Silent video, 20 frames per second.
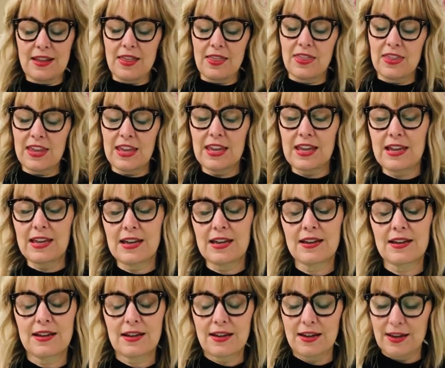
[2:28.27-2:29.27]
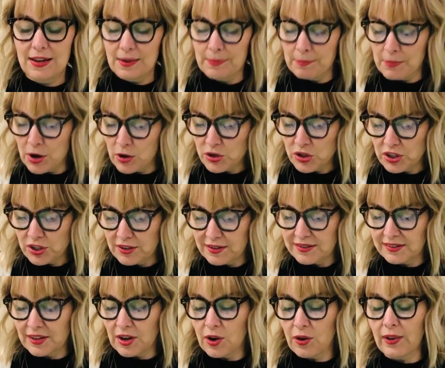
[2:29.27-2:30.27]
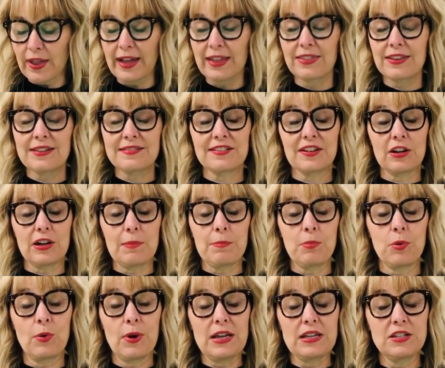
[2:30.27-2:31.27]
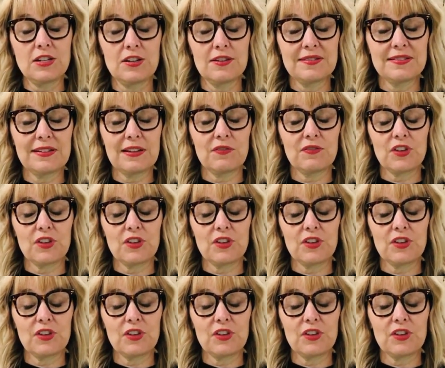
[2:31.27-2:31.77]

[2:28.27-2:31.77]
the motions go like this. You're going to point to yourself.